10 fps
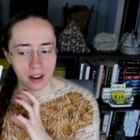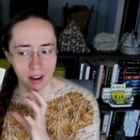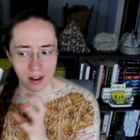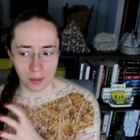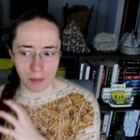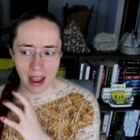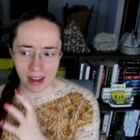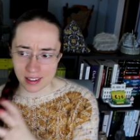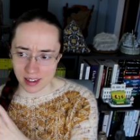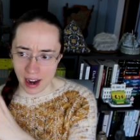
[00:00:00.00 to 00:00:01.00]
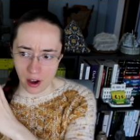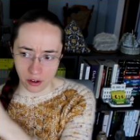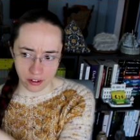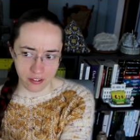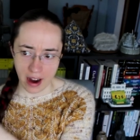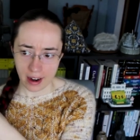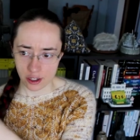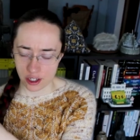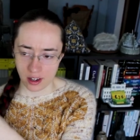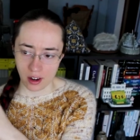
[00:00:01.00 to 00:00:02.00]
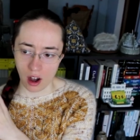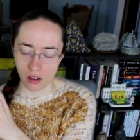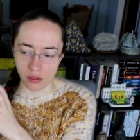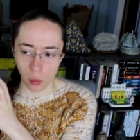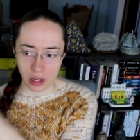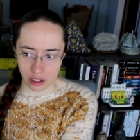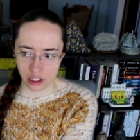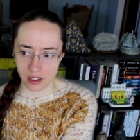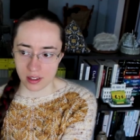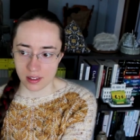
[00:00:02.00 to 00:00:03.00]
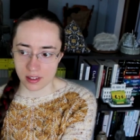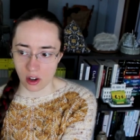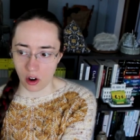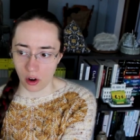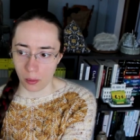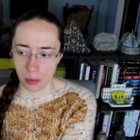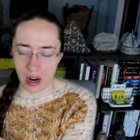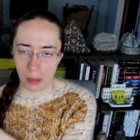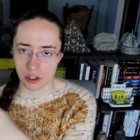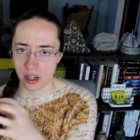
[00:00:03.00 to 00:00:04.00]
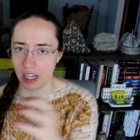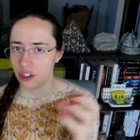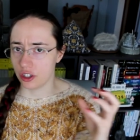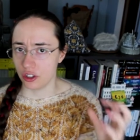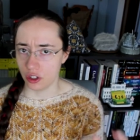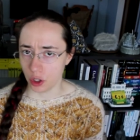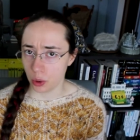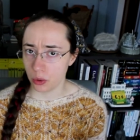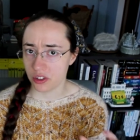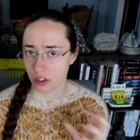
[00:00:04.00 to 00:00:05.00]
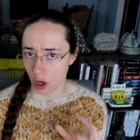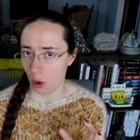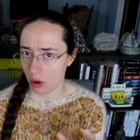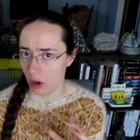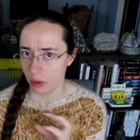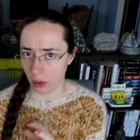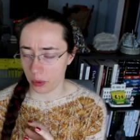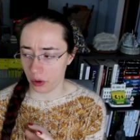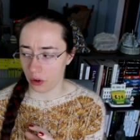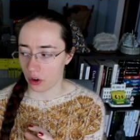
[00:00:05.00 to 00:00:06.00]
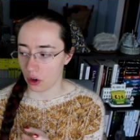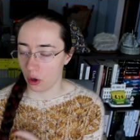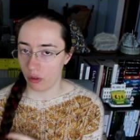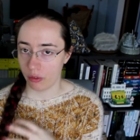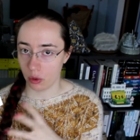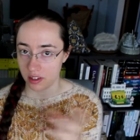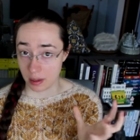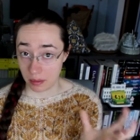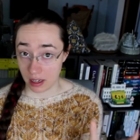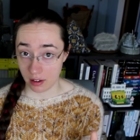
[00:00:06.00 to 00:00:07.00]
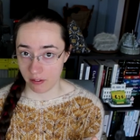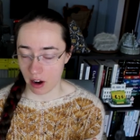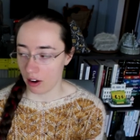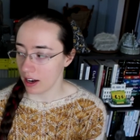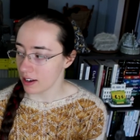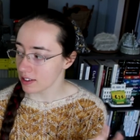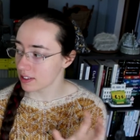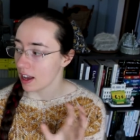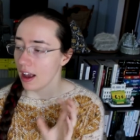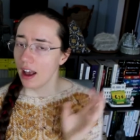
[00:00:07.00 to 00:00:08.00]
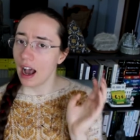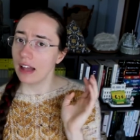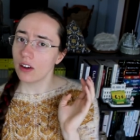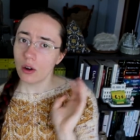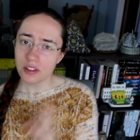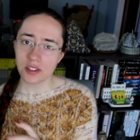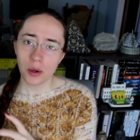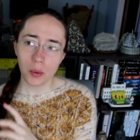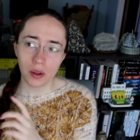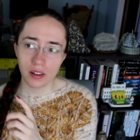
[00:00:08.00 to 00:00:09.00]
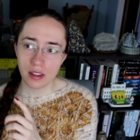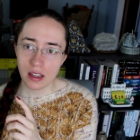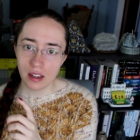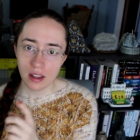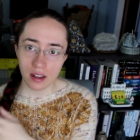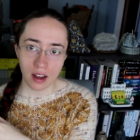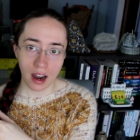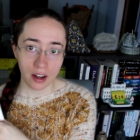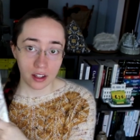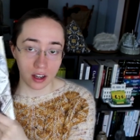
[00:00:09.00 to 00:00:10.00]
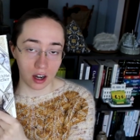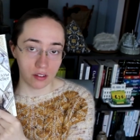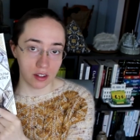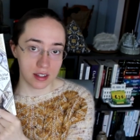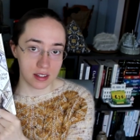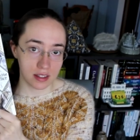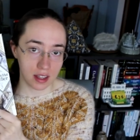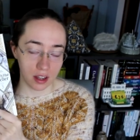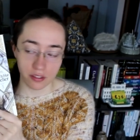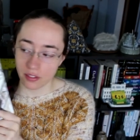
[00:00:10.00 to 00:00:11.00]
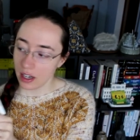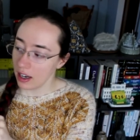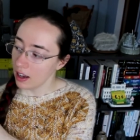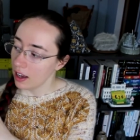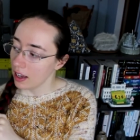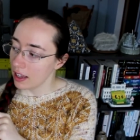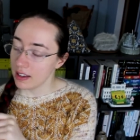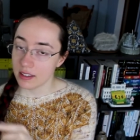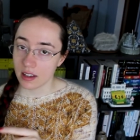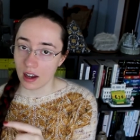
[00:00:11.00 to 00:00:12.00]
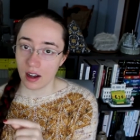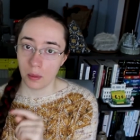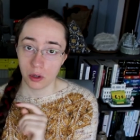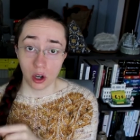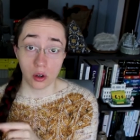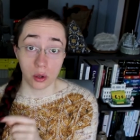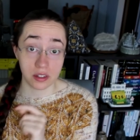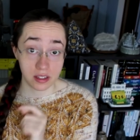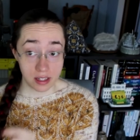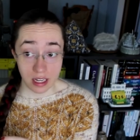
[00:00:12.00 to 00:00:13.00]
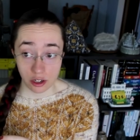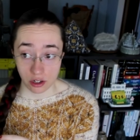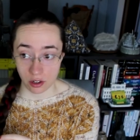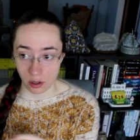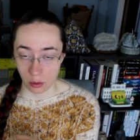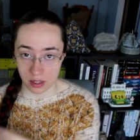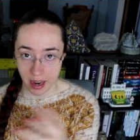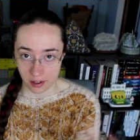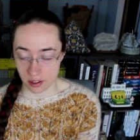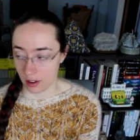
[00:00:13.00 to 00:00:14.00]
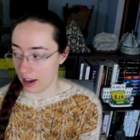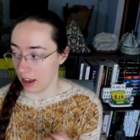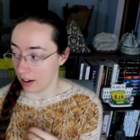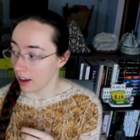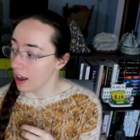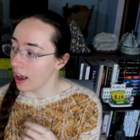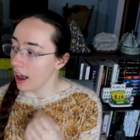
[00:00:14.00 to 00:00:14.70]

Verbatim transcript: um, exiled faction of witches are perhaps trying to use Coco, the little girl, for something nefarious. And also the guy on the cover, this is Qifrey, he's um, Coco's teacher who takes her in.